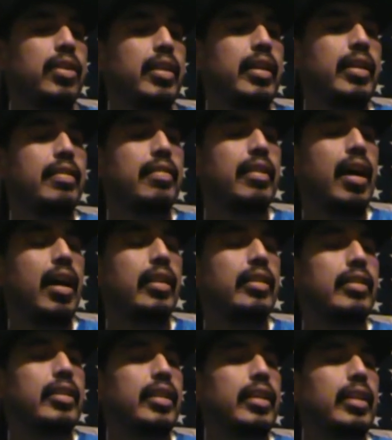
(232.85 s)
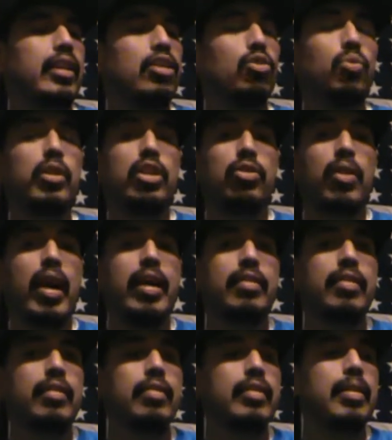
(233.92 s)
It's got the twin drag
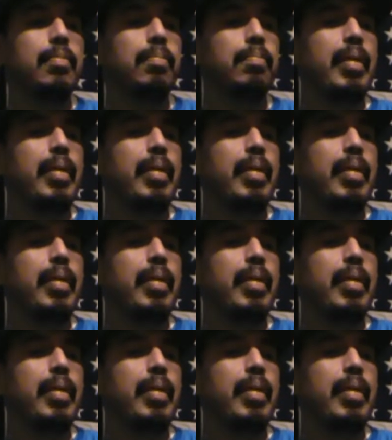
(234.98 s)
system,